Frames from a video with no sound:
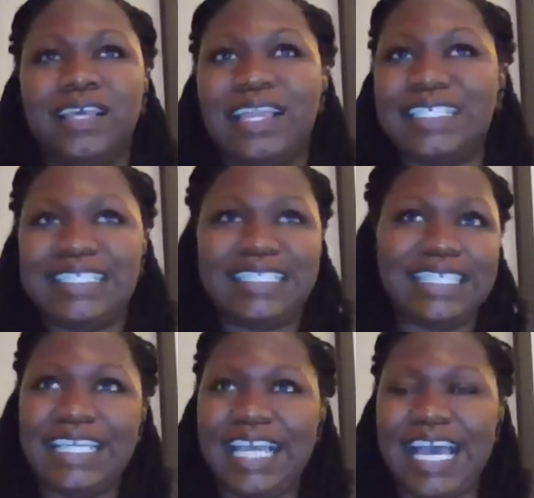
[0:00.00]
let's
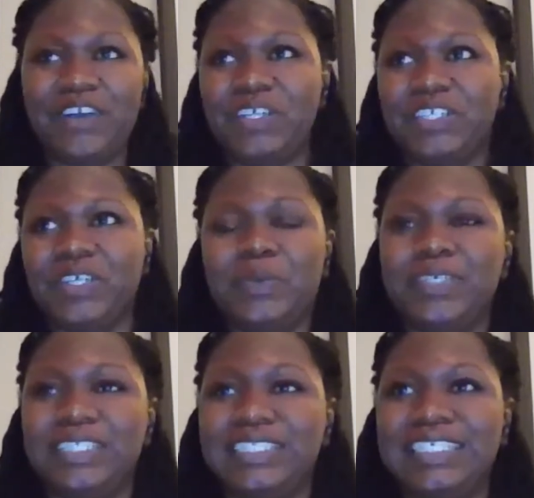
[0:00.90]
see, how do I
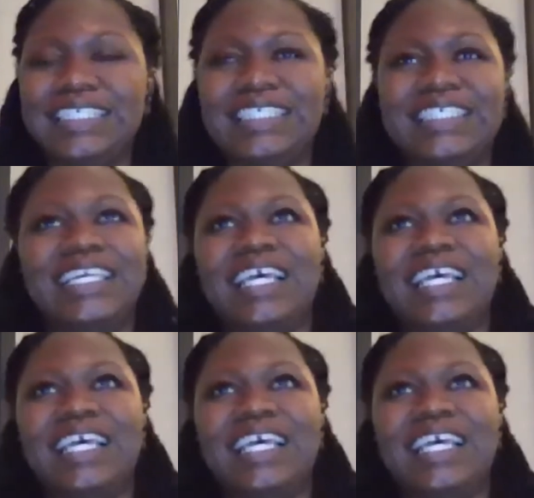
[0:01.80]
put this?